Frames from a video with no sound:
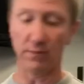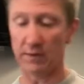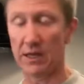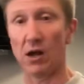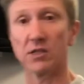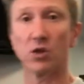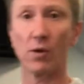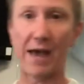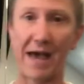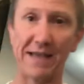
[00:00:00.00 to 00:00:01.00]
it also
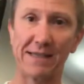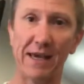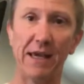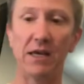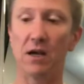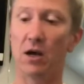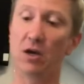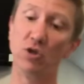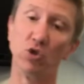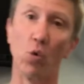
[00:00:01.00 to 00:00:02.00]
has a
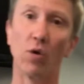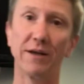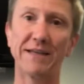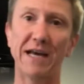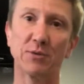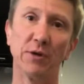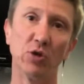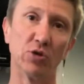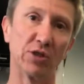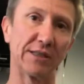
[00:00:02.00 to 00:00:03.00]
door attachment.
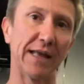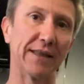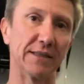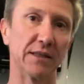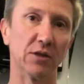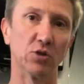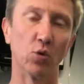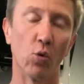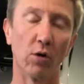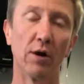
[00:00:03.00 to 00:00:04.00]
You can just slide this in a
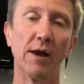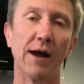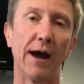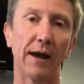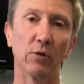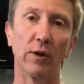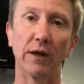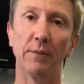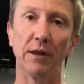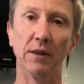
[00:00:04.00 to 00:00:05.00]
door. I highly
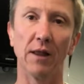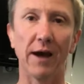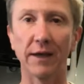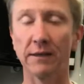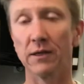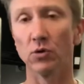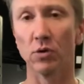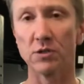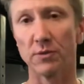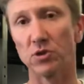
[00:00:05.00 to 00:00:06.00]
recommend locking that door,
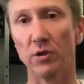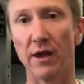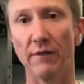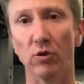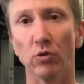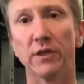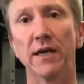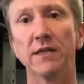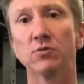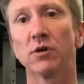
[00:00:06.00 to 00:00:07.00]
especially if you have little
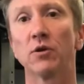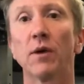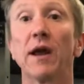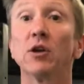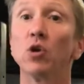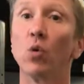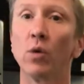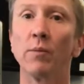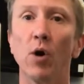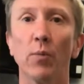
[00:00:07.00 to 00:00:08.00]
kids running around. You don't
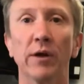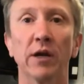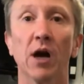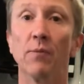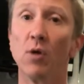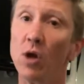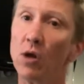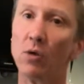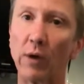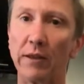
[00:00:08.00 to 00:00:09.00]
want them opening
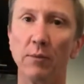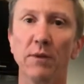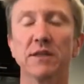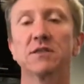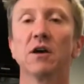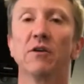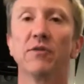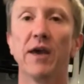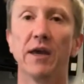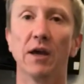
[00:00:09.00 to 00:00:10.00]
up right in the midst of
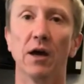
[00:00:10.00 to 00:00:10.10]
a